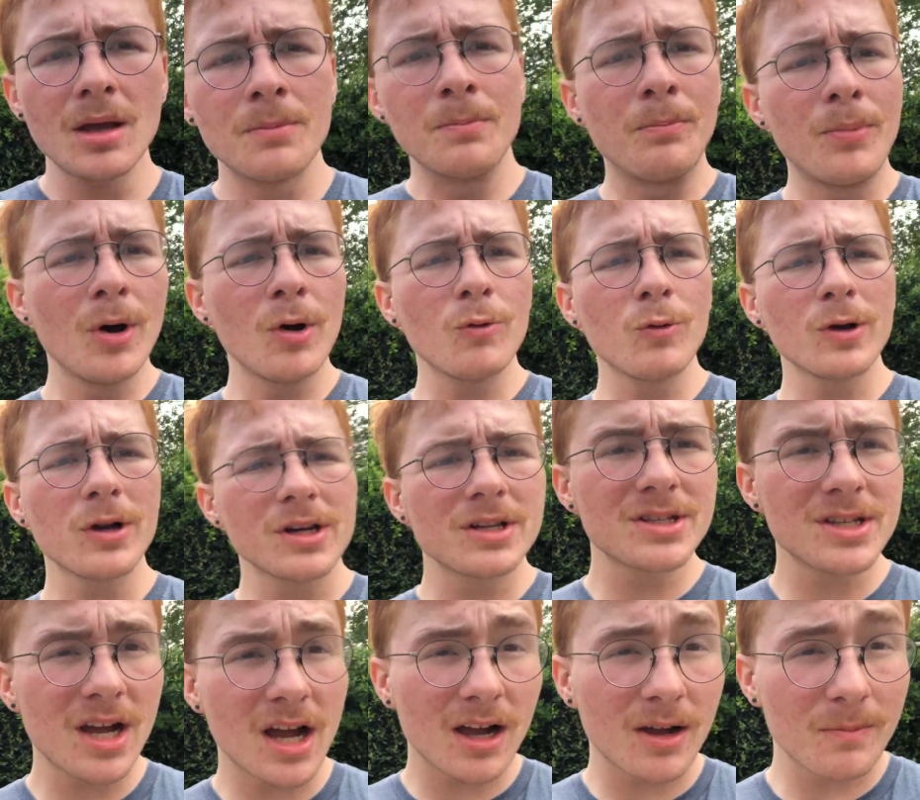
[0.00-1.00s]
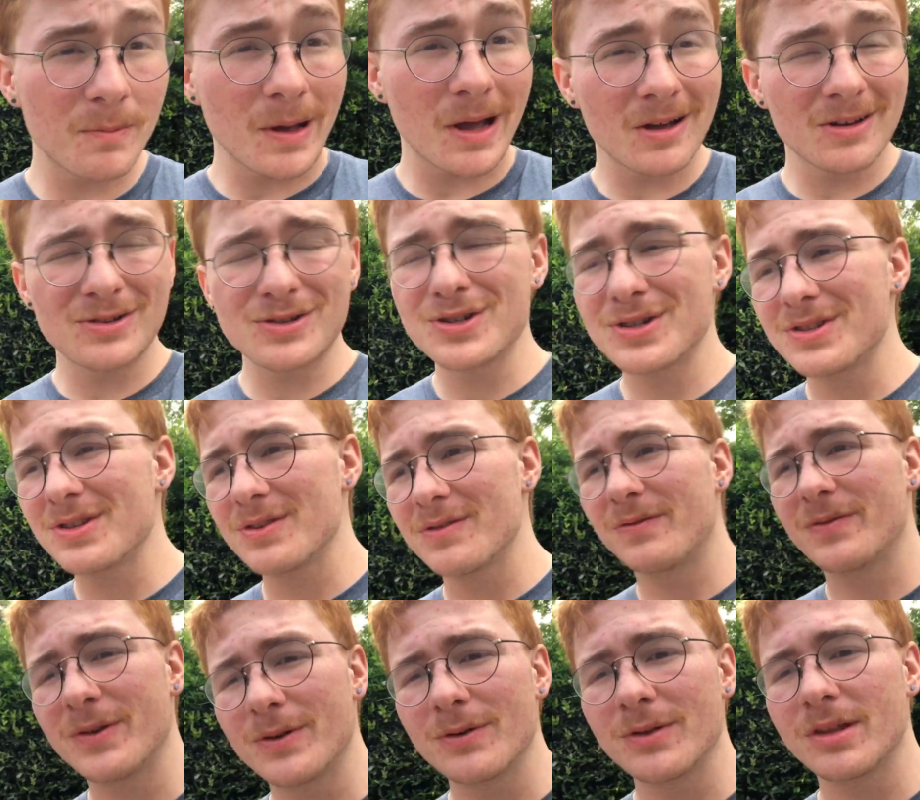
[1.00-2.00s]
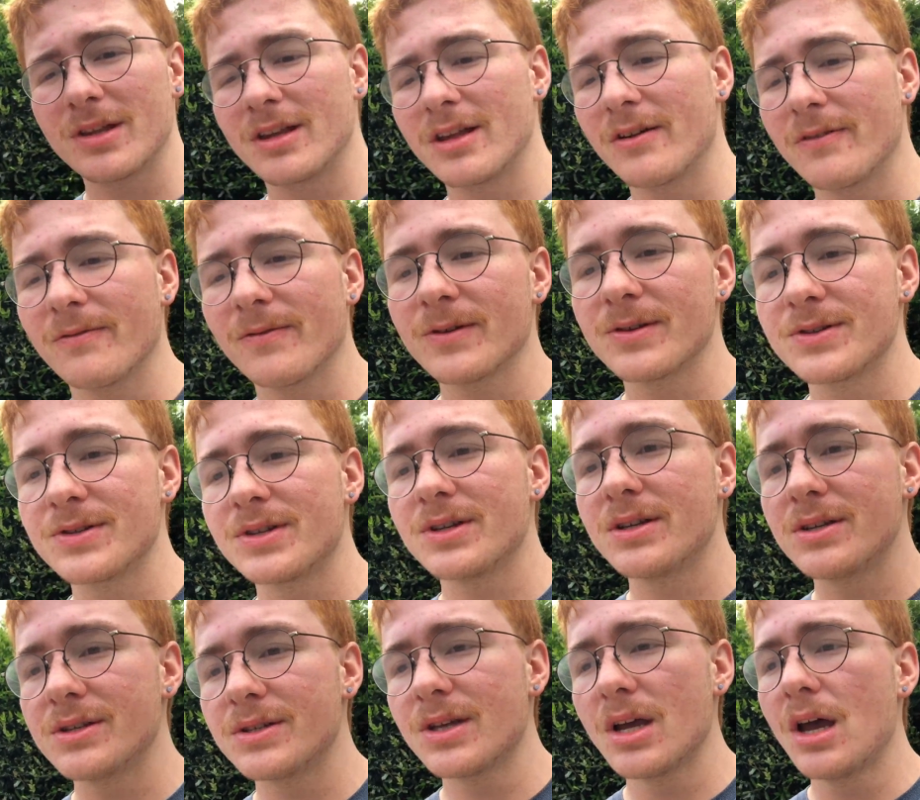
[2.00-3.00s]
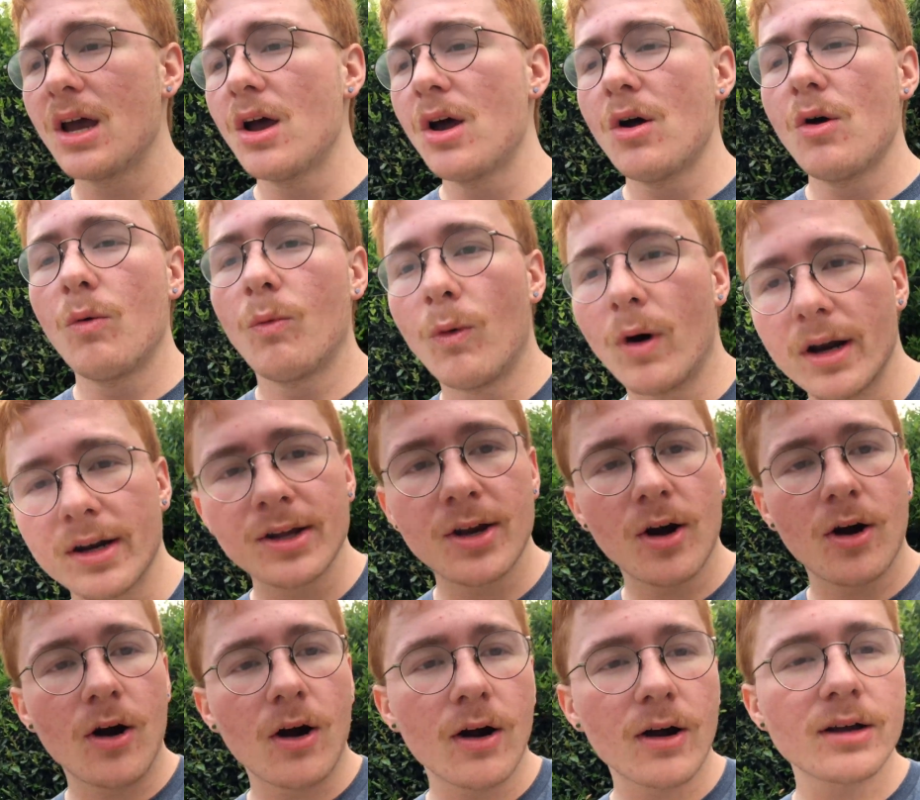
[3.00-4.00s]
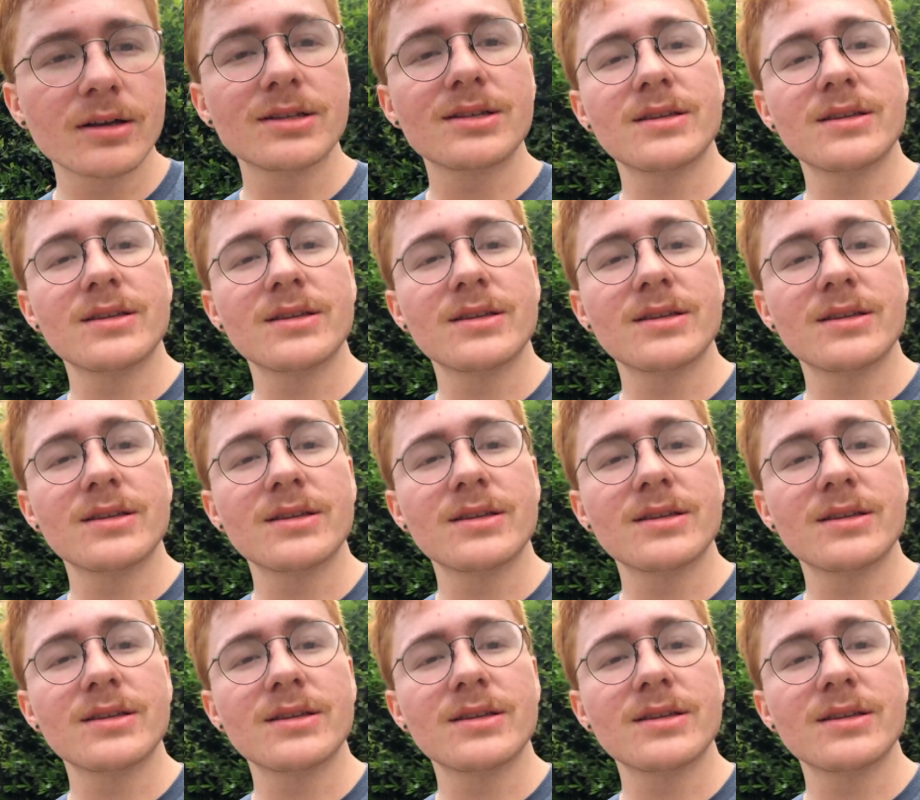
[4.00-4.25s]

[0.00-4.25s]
But we're going to talk about just a few of the differences. One car is